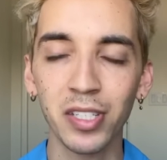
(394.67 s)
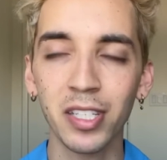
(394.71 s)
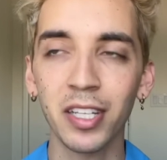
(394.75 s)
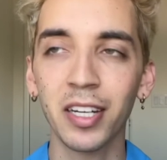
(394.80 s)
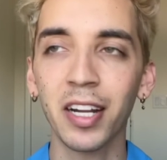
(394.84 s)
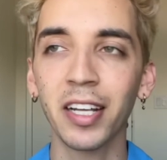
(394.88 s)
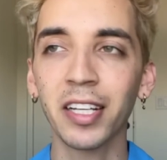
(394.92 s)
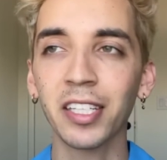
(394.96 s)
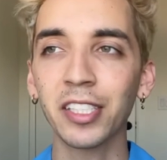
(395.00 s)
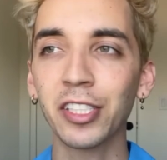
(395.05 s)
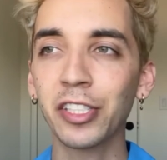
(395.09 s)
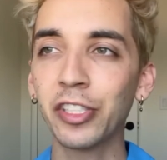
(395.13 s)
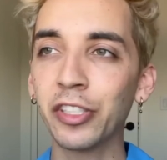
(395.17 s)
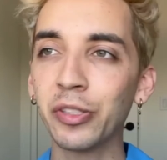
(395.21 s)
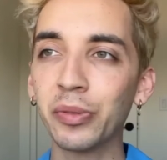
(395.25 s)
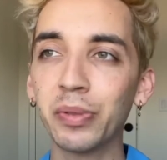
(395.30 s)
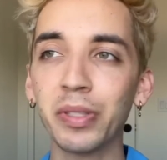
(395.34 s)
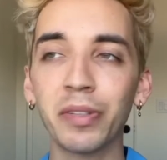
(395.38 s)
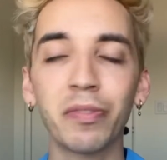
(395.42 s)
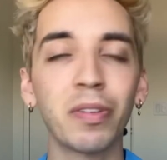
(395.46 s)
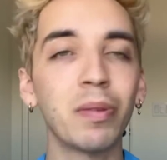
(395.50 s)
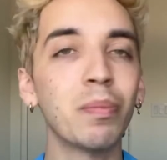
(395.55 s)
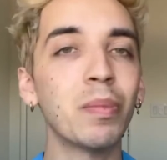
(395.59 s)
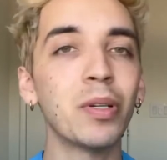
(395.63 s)
and I get to do
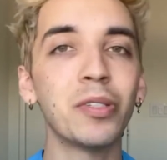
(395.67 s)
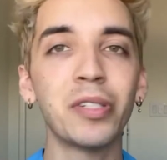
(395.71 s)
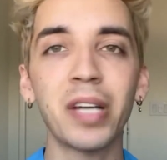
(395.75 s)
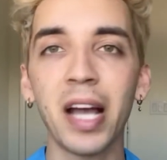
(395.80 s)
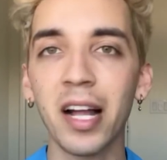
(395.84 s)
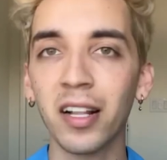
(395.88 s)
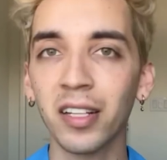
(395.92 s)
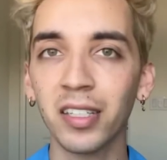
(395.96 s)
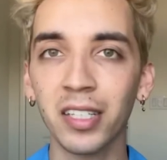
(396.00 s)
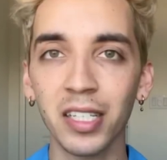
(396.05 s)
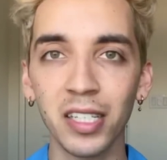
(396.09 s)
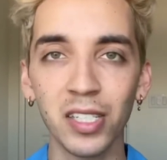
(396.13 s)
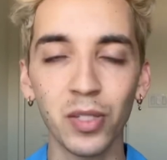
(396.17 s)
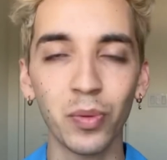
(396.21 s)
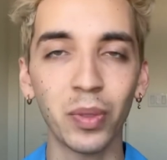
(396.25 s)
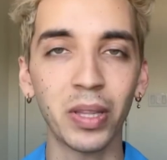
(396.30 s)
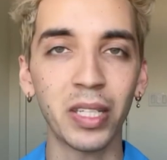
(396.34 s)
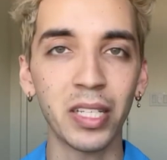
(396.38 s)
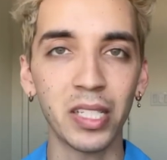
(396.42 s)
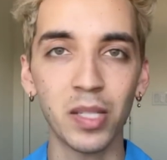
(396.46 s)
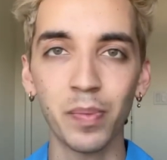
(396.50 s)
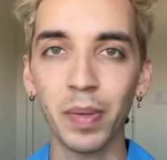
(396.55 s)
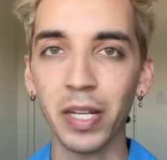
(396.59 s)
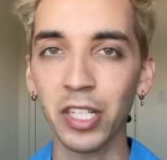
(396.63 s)
different modalities with
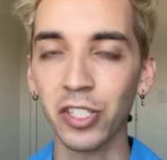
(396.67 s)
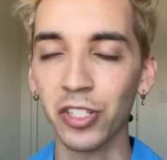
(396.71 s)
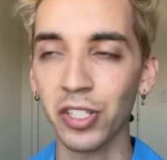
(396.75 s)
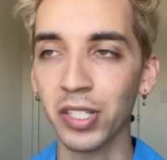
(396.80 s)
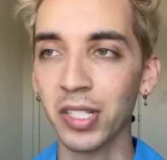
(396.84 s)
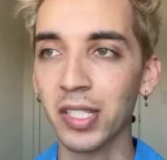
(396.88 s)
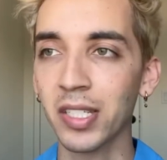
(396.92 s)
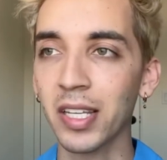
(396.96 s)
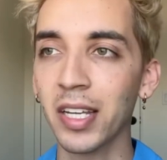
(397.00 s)
these patients